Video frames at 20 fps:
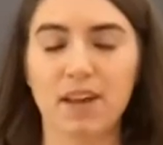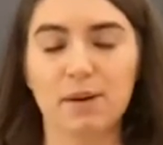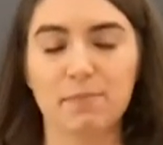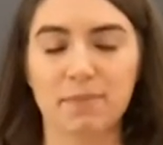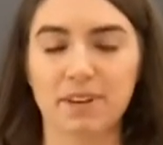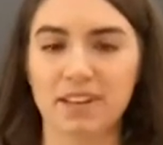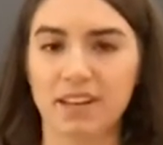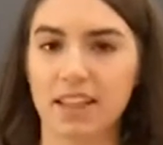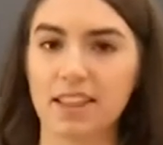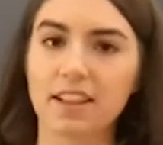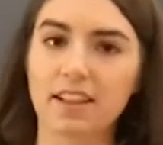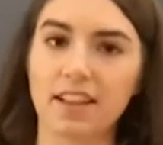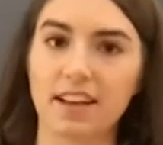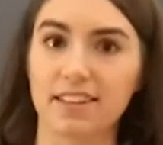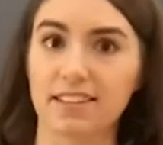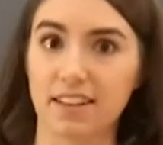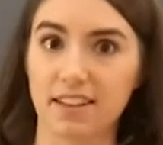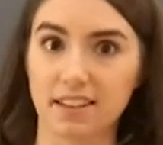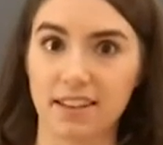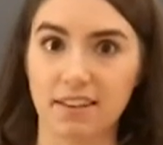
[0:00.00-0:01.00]
But
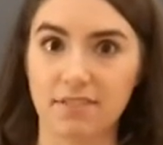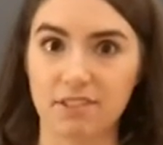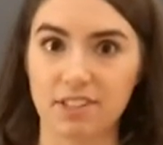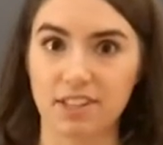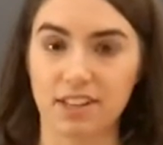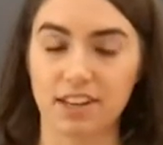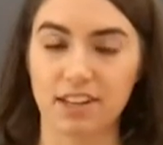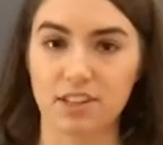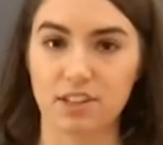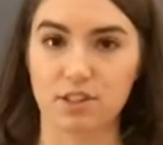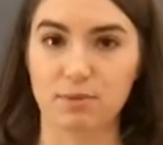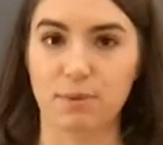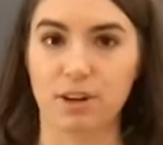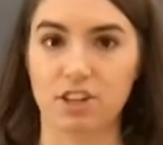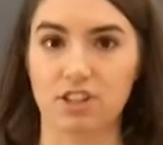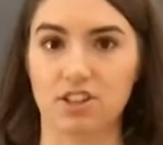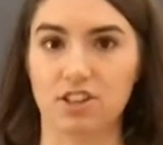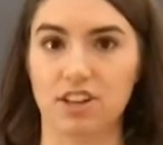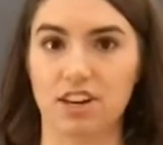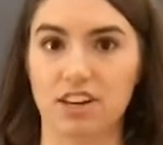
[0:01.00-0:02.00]
nonetheless, I loved singing so
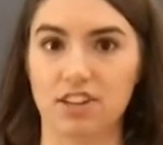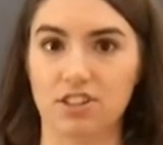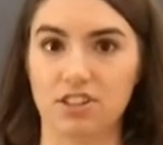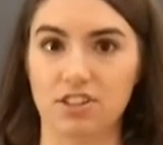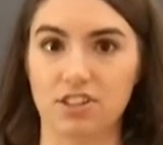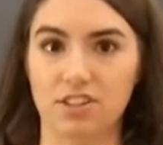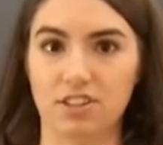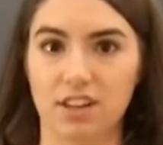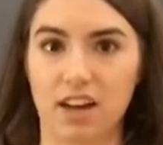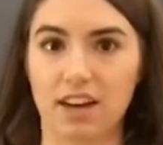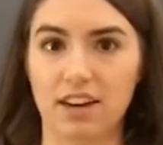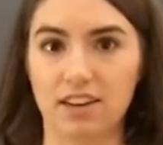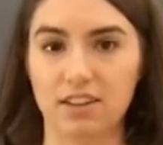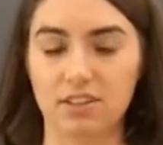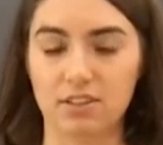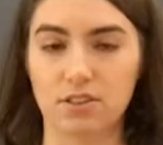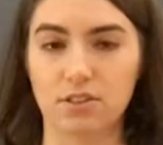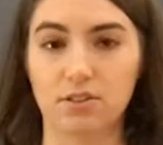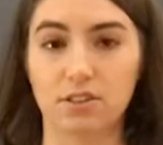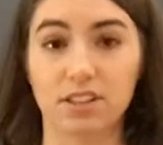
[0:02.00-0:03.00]
much that I just decided
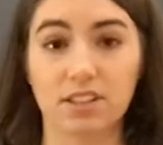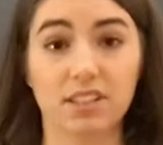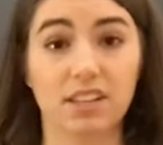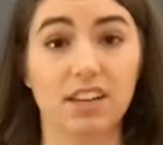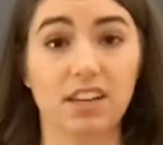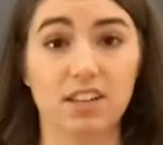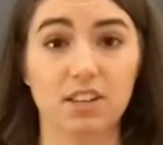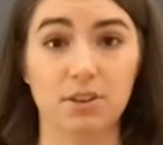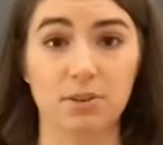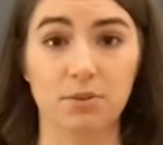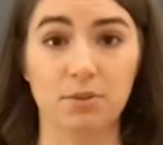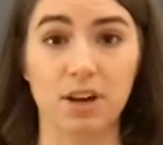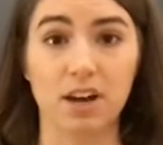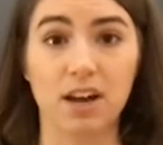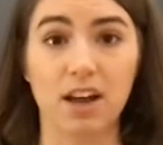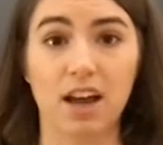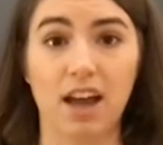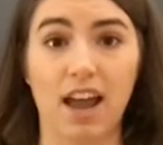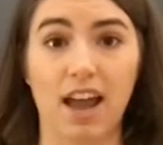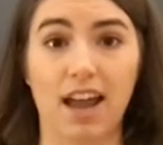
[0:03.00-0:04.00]
to continue.
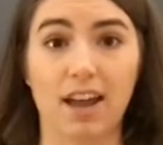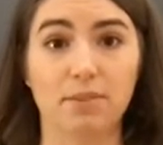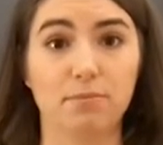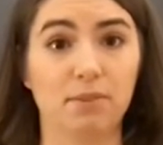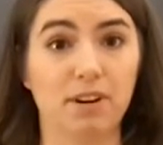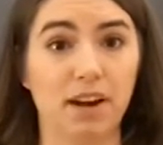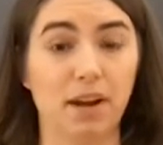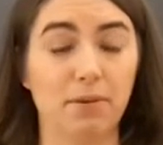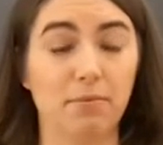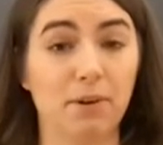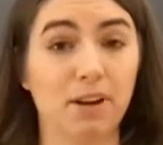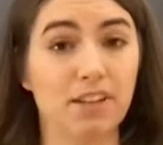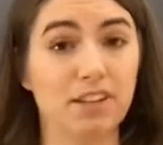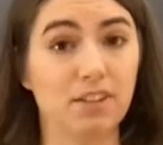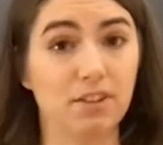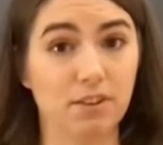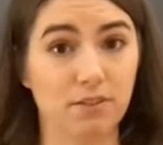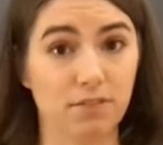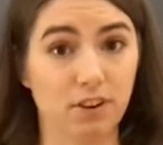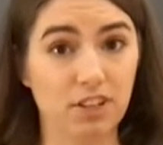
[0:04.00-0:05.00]
And when I went to
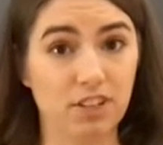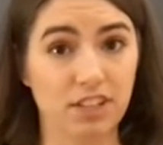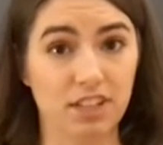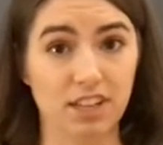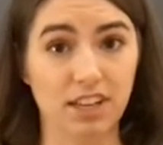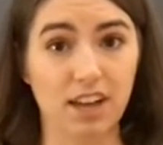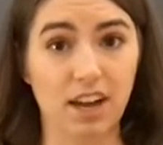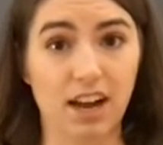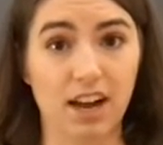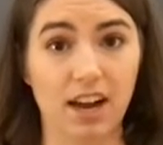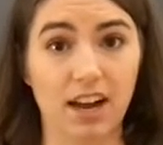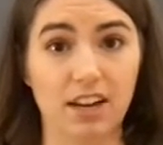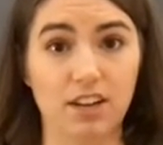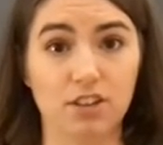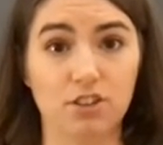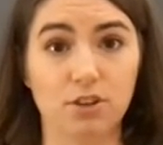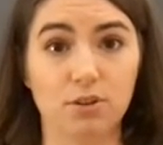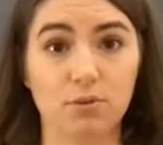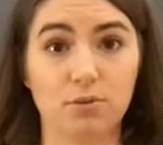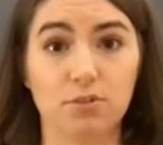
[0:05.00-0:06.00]
university, I
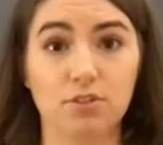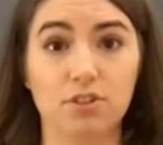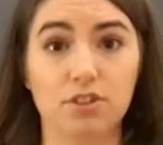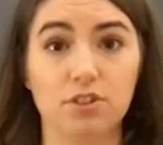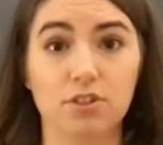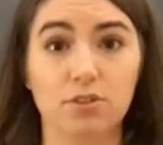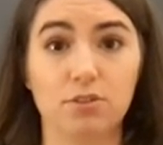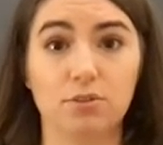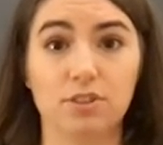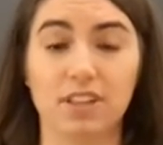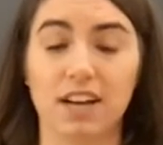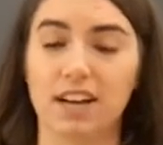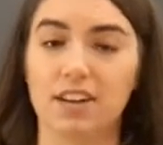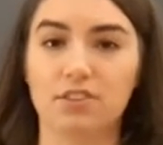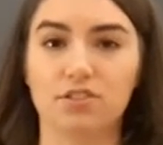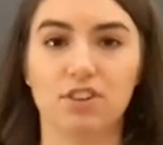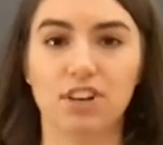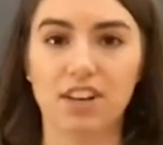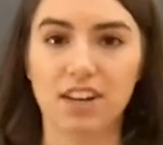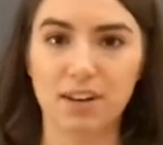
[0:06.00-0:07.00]
chose to attend
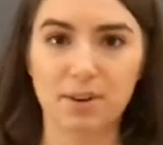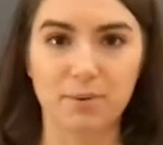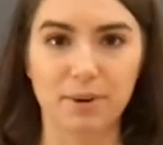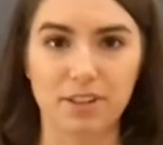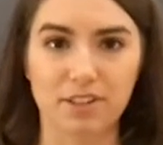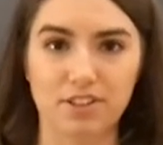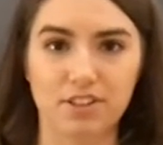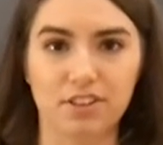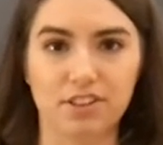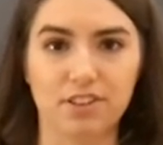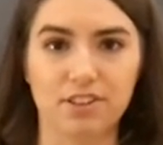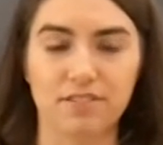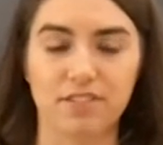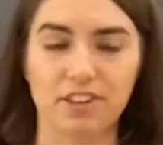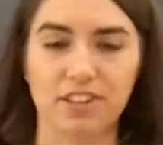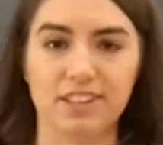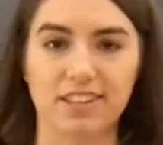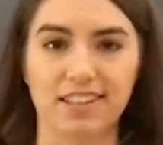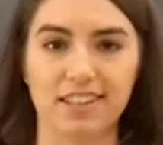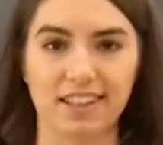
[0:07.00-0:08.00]
Trinity Western
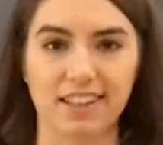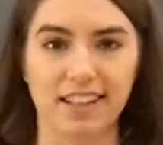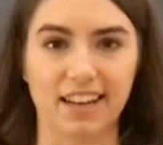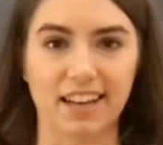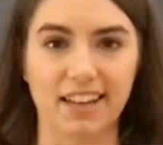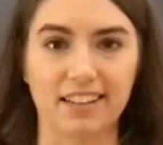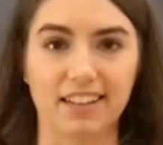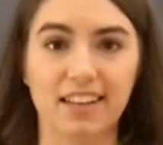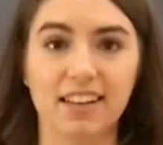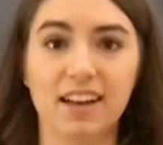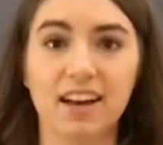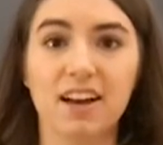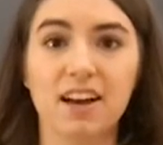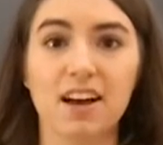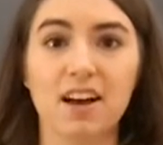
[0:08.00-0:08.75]
University in Langley,